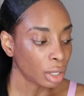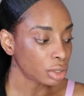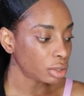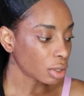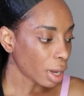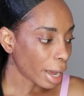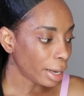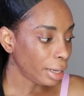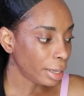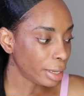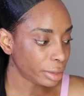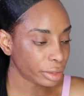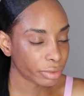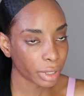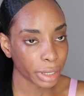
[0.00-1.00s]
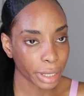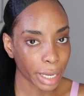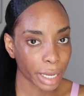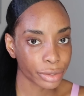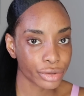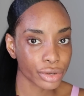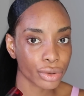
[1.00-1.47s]
so I literally
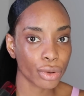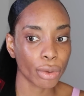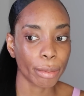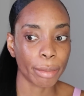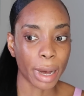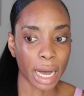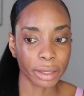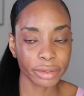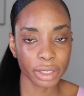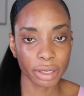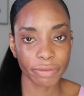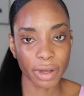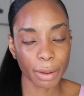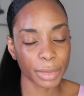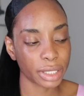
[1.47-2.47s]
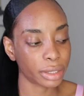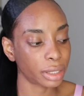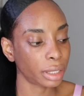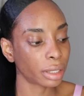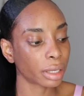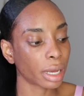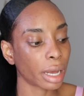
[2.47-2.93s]
had to go back to the
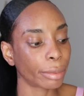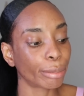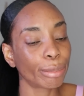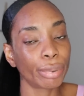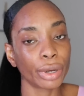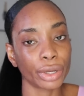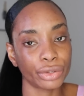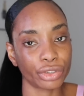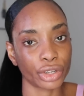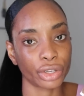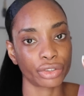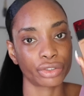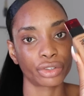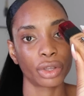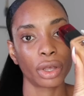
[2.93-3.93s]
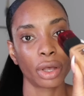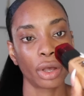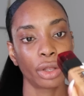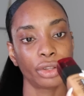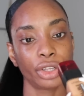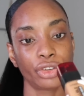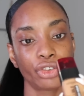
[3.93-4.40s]
pharmacy and purchase the